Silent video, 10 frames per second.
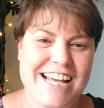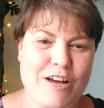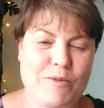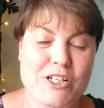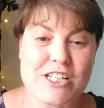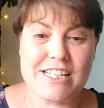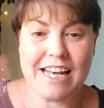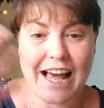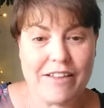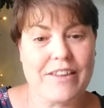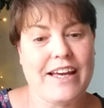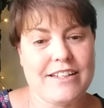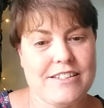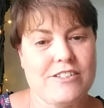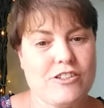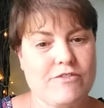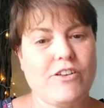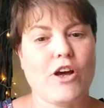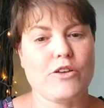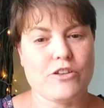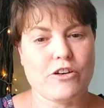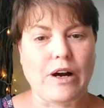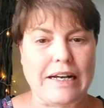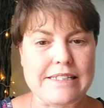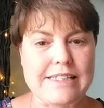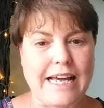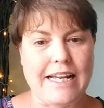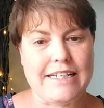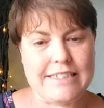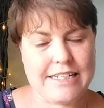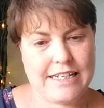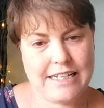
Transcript: uh, we just allow that to flow through us and